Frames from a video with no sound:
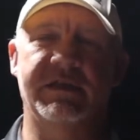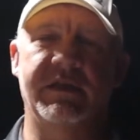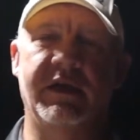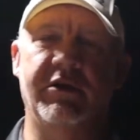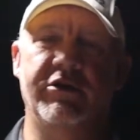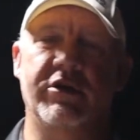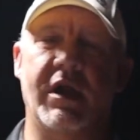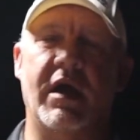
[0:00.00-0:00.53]
in
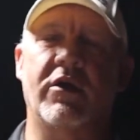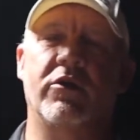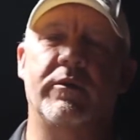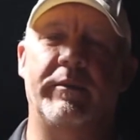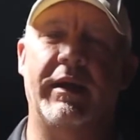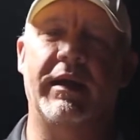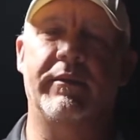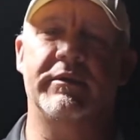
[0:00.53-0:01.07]
there. You're not gonna
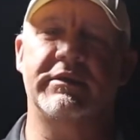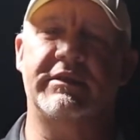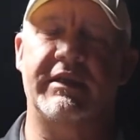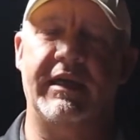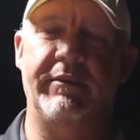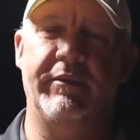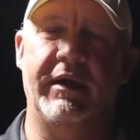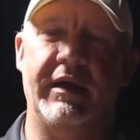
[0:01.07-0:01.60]
be able to
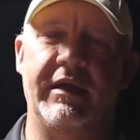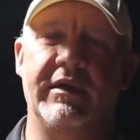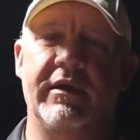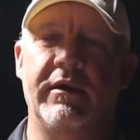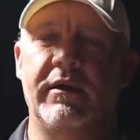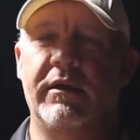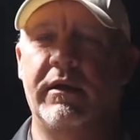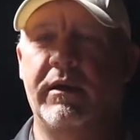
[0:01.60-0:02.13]
see me,
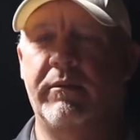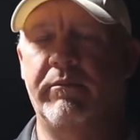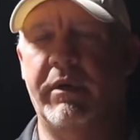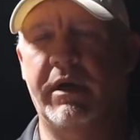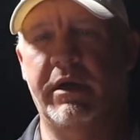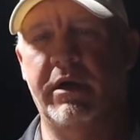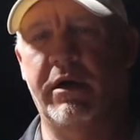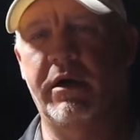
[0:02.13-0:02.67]

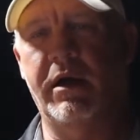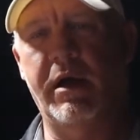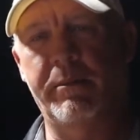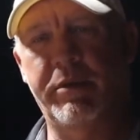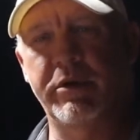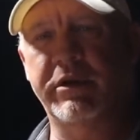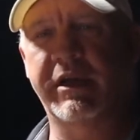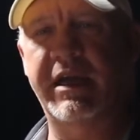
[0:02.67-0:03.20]
but I'll
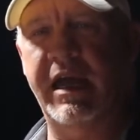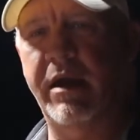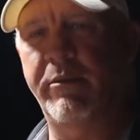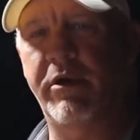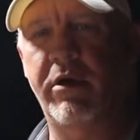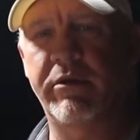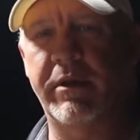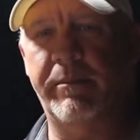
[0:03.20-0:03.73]
put the
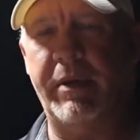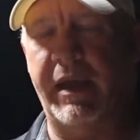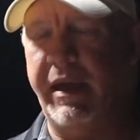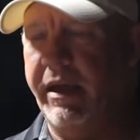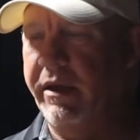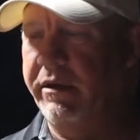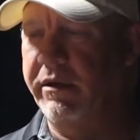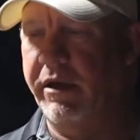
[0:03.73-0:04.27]
camera on the
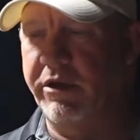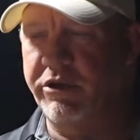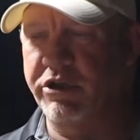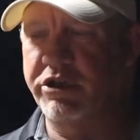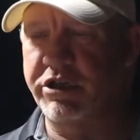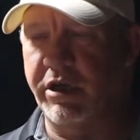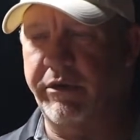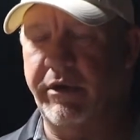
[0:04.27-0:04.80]
pan and
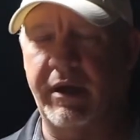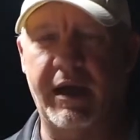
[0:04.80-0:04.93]
just show you